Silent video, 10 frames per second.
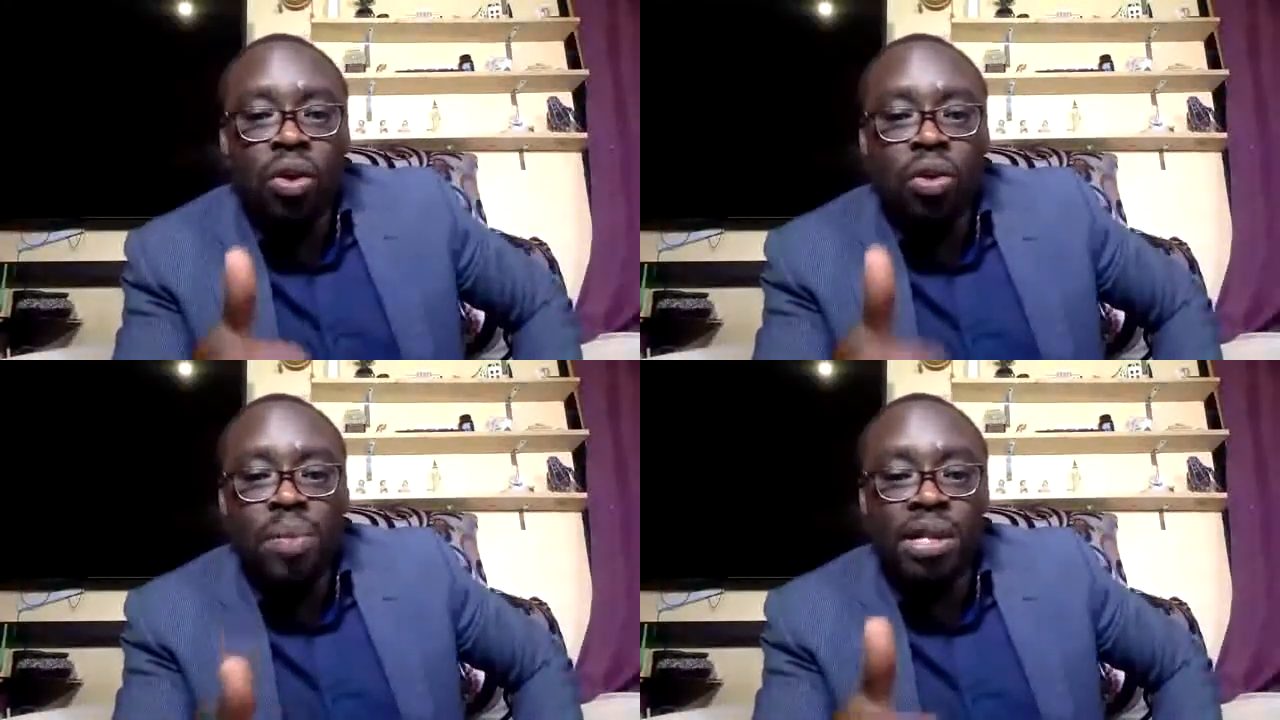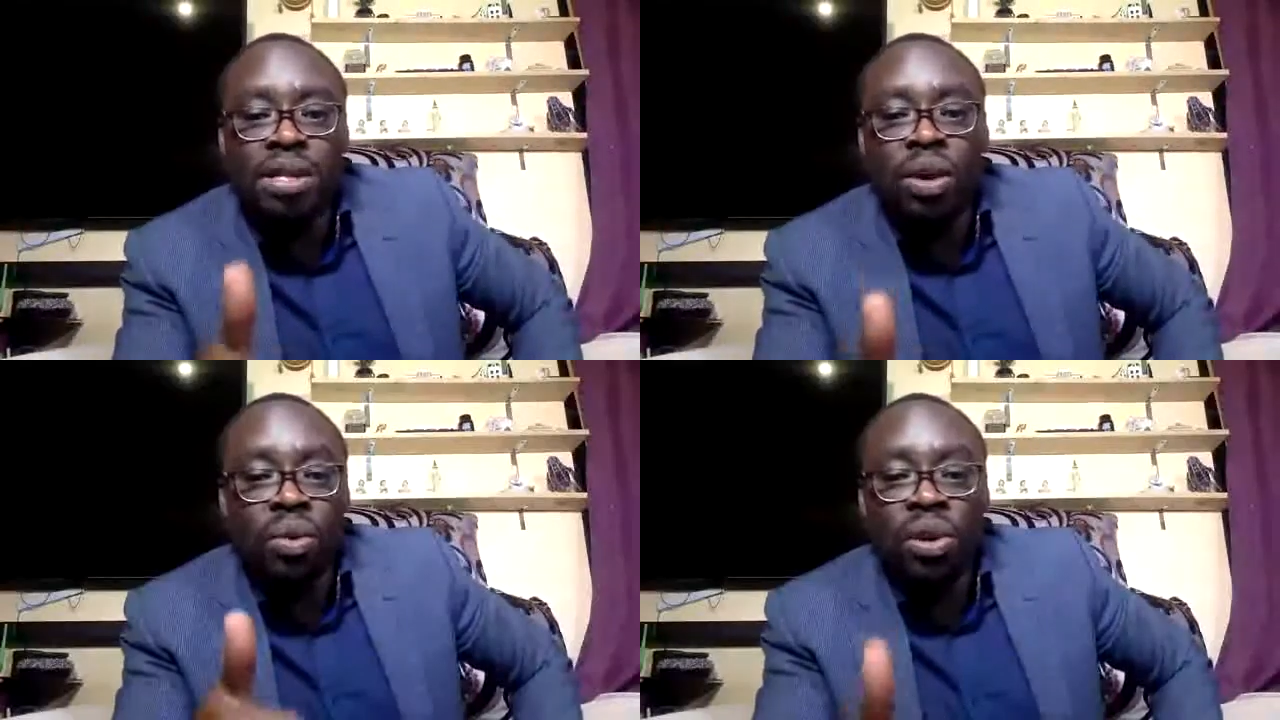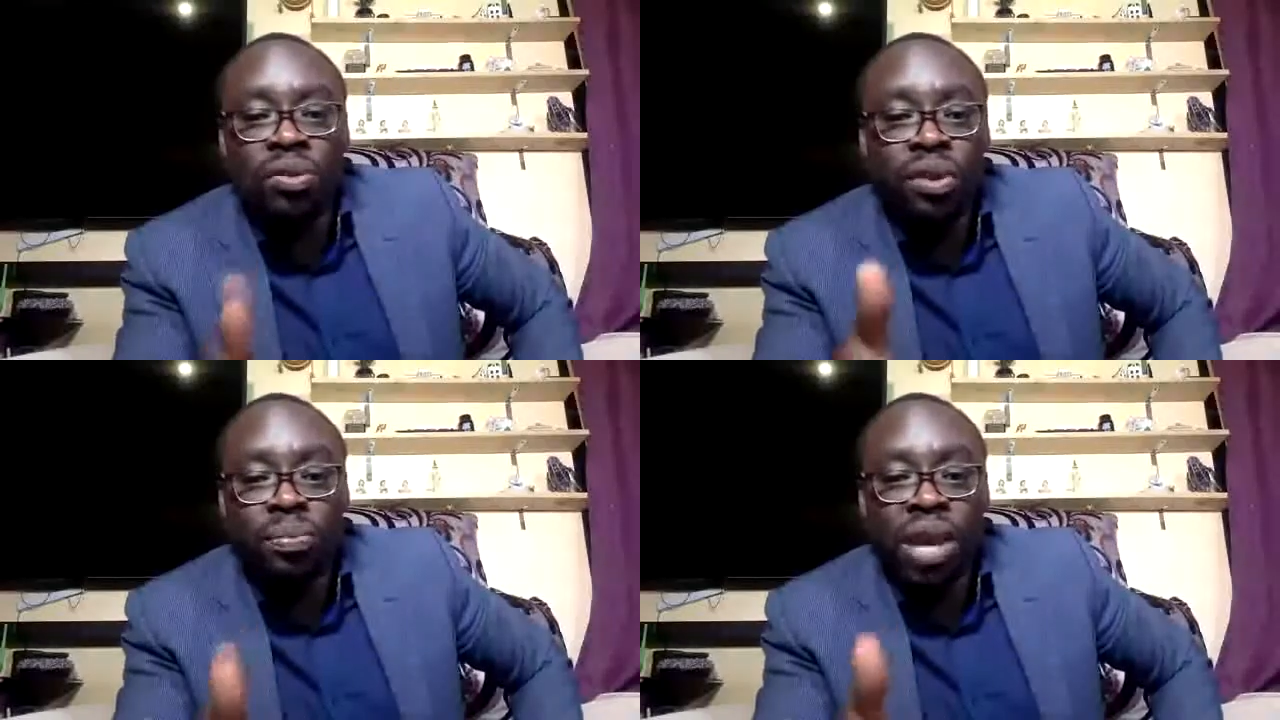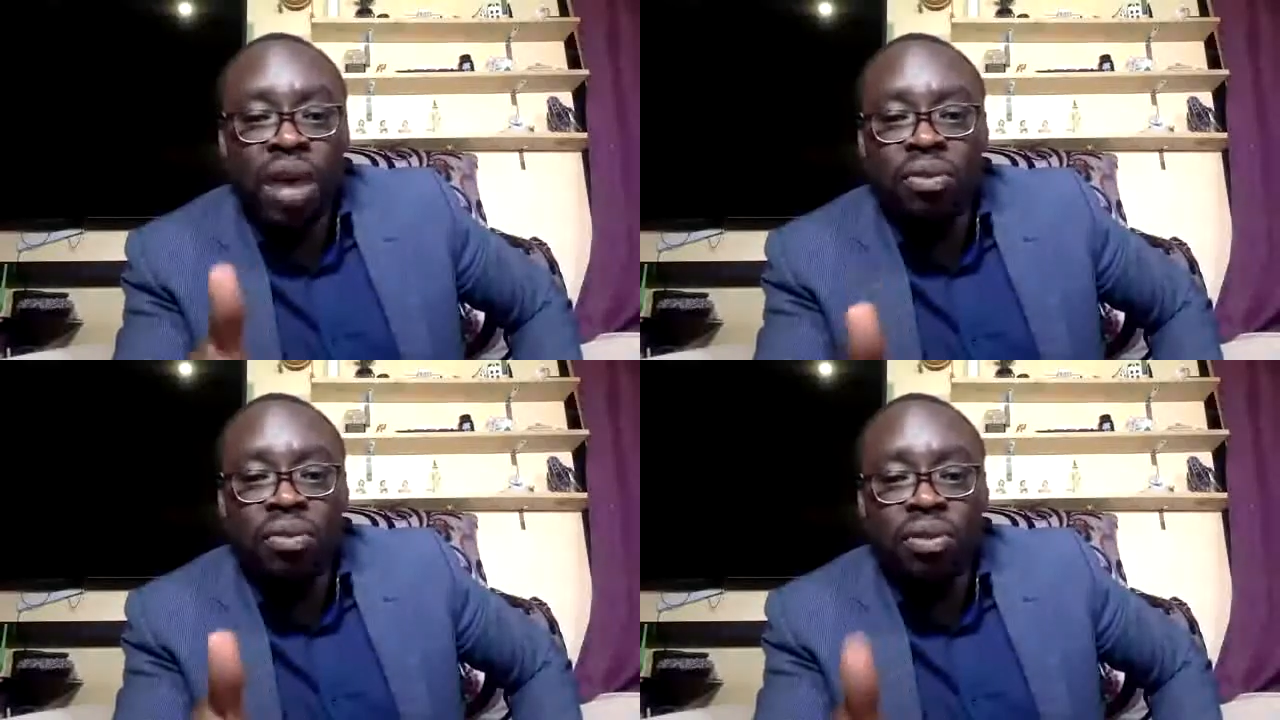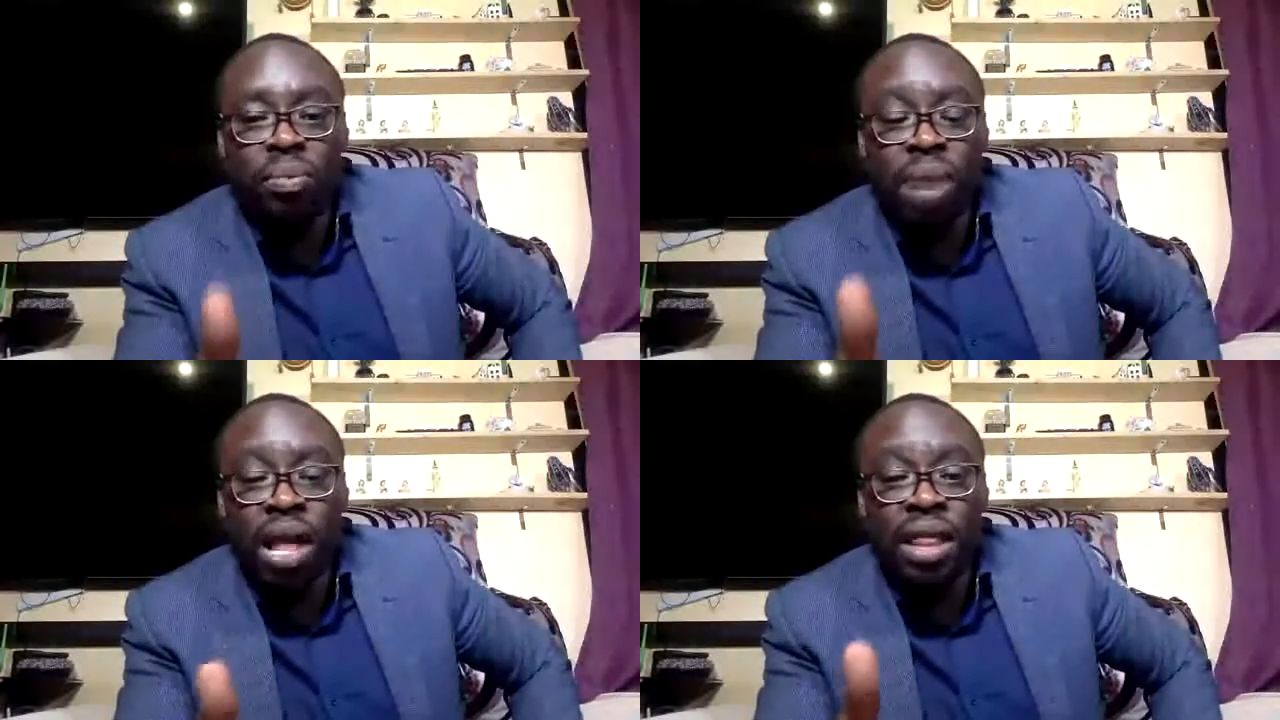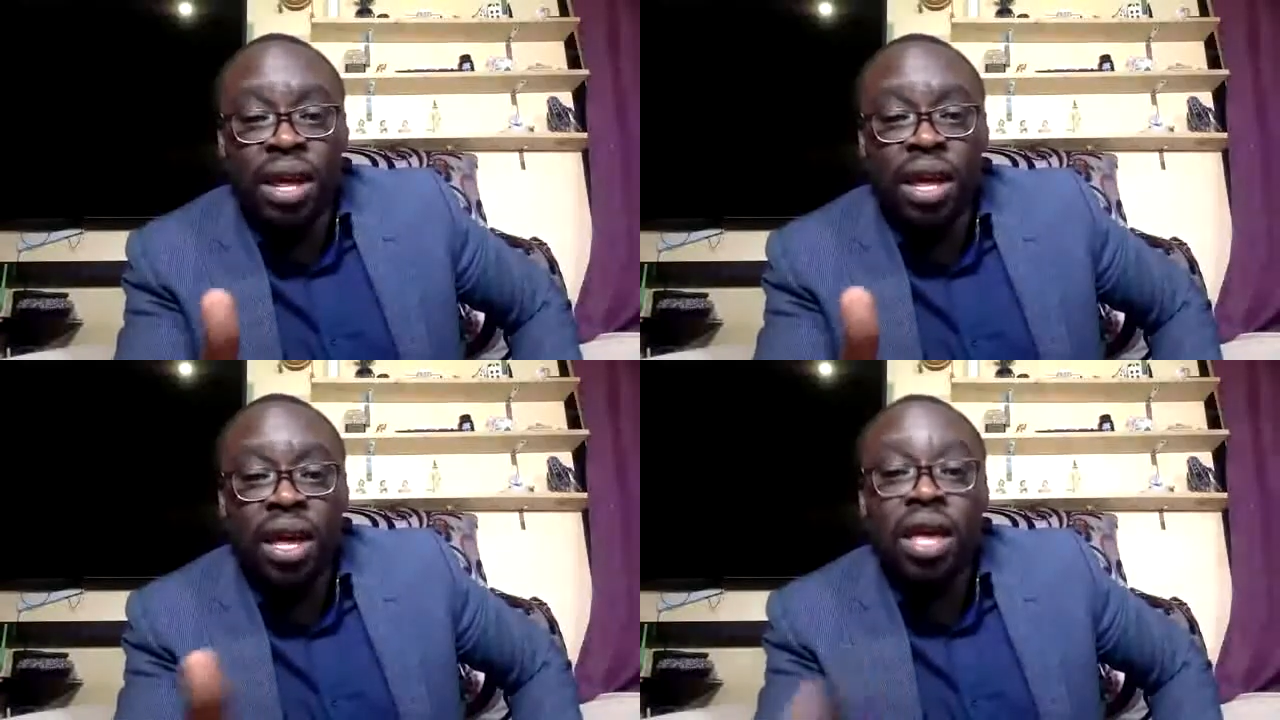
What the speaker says: who meets the wolf on behalf of your brother.